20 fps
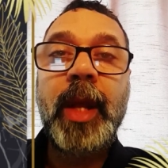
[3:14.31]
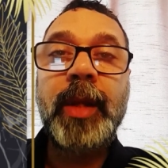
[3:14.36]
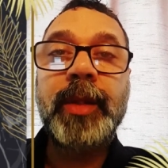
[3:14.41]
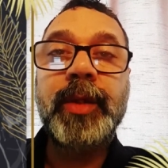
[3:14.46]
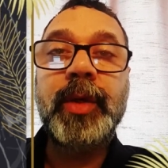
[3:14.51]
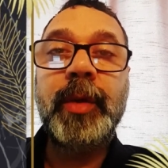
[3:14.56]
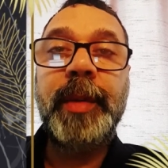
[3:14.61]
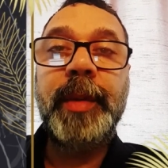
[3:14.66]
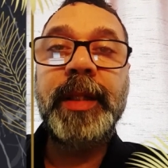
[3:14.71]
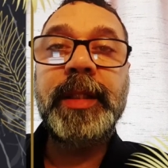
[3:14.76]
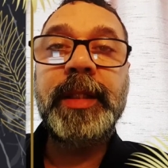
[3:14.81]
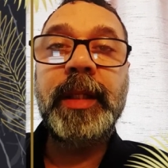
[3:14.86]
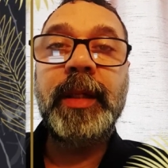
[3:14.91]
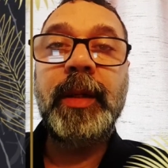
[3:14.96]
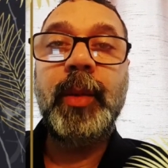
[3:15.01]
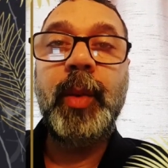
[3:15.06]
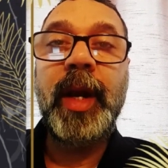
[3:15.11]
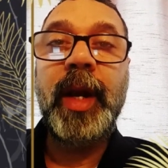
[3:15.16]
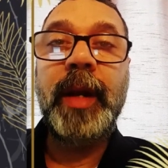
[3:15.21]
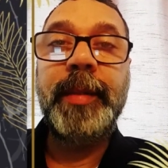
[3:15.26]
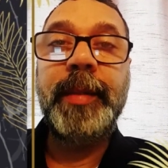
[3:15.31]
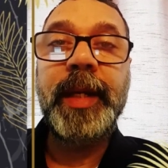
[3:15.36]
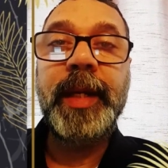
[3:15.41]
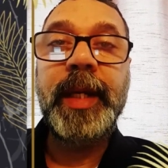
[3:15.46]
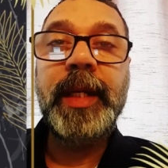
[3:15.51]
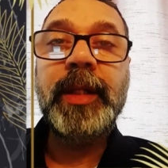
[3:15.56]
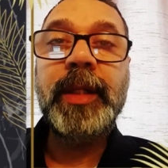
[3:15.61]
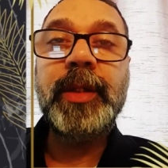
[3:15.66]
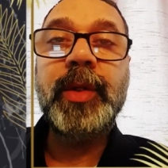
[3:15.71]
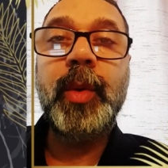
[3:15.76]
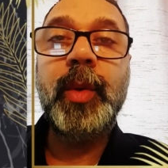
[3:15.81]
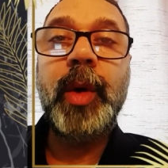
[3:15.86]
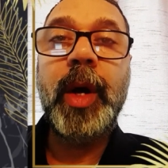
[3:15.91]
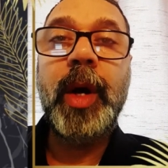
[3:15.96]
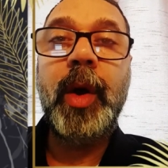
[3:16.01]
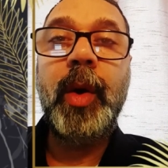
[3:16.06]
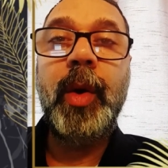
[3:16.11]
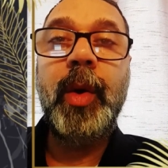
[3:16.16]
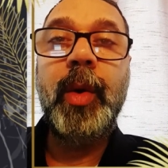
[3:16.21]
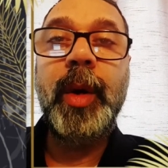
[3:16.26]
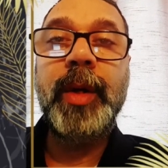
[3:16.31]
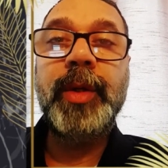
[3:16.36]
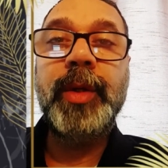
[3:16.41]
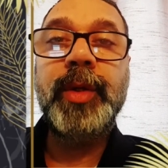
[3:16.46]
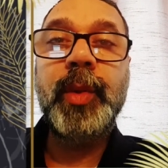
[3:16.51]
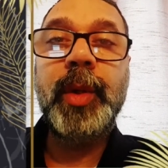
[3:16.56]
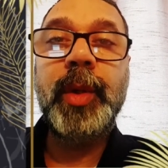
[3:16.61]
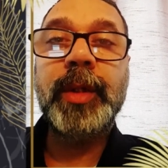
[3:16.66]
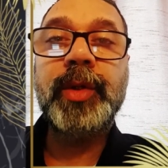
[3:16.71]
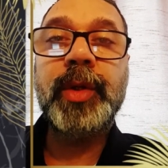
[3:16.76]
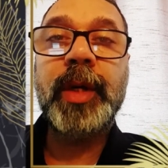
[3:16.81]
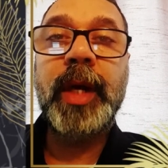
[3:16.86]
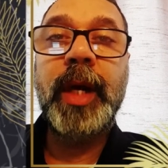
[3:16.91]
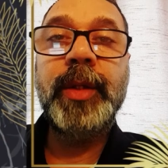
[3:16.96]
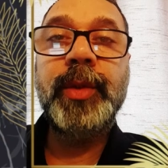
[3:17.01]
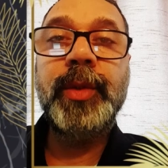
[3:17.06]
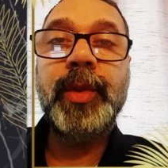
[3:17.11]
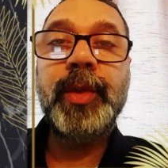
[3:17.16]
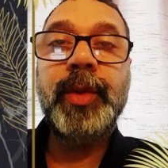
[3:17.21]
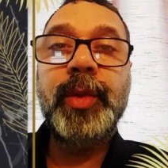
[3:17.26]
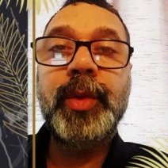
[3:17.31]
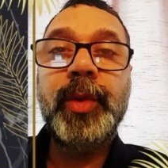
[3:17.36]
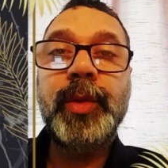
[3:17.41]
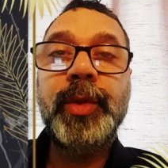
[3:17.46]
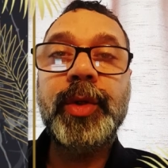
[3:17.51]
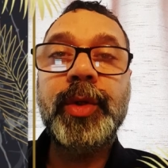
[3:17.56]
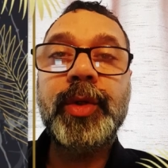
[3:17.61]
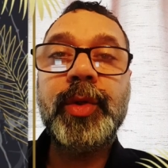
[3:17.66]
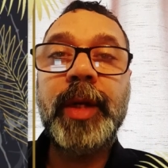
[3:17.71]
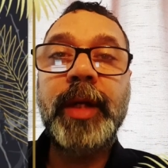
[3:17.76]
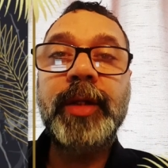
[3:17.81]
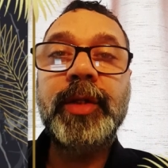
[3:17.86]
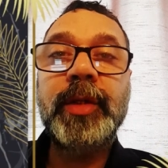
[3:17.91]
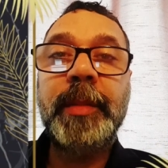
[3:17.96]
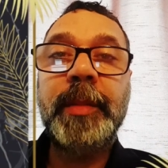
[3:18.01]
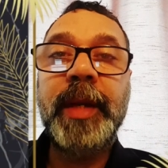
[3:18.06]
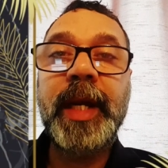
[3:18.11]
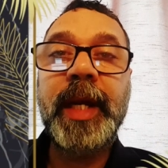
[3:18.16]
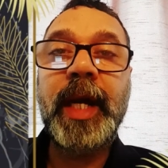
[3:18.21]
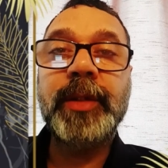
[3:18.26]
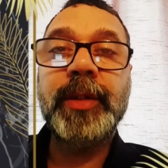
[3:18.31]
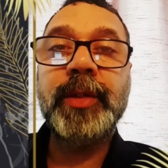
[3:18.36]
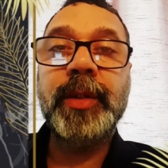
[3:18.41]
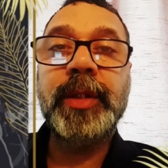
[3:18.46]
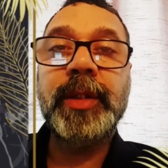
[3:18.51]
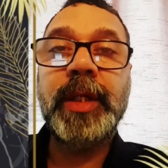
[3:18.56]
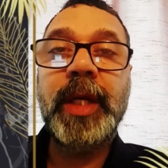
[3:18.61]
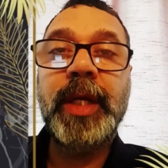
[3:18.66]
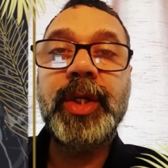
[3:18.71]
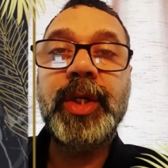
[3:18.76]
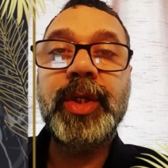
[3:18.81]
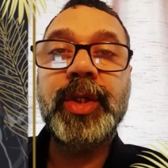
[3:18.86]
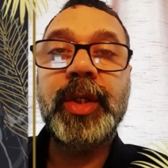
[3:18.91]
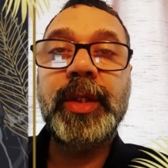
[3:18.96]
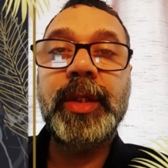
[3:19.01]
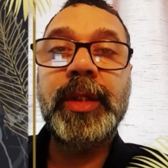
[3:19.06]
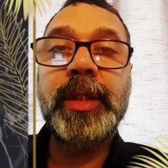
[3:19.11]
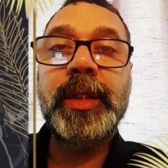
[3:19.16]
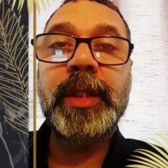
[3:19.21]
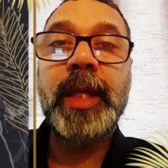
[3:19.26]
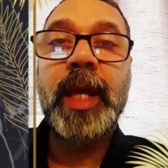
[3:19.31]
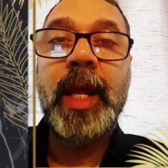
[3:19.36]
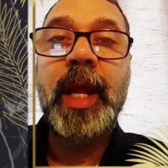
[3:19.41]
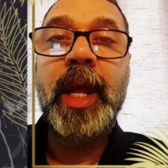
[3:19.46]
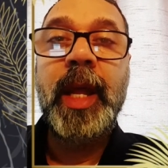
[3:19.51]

So basically well-being. So what you are trying to do, you're trying to make associations